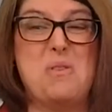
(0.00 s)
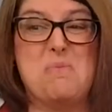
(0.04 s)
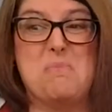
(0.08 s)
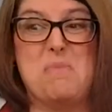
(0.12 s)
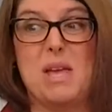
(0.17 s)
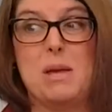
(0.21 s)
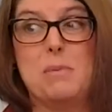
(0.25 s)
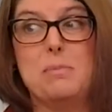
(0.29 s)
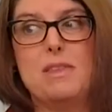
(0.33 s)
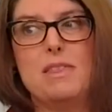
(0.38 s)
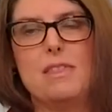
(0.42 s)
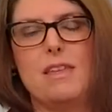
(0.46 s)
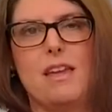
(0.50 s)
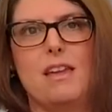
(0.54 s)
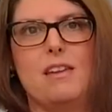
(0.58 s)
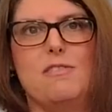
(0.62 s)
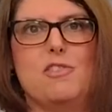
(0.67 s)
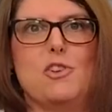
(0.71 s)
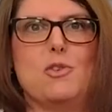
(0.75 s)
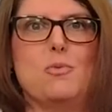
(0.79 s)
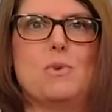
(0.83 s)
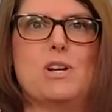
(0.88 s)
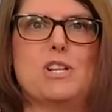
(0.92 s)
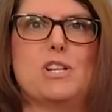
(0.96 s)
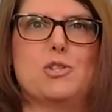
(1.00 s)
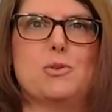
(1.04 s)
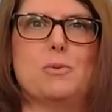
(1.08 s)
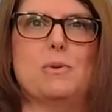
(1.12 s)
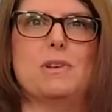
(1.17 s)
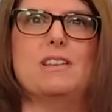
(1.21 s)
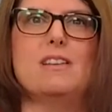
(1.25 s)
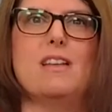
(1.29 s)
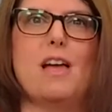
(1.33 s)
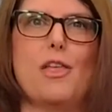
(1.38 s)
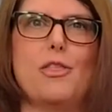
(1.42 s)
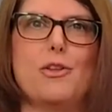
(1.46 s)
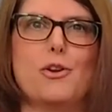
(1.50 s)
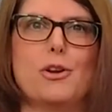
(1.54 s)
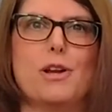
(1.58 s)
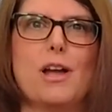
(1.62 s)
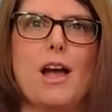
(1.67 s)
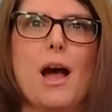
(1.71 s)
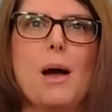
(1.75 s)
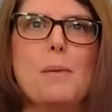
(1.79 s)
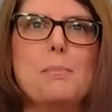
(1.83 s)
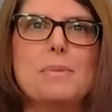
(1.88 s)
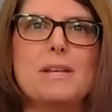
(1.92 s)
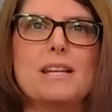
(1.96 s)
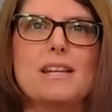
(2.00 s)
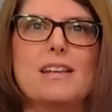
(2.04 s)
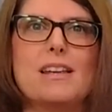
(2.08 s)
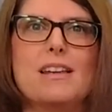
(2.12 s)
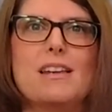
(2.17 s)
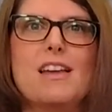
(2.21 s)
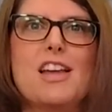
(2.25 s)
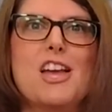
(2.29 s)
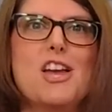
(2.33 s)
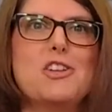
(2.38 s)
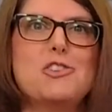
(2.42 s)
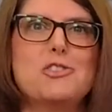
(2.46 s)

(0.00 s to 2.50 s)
Maybe they even went to another company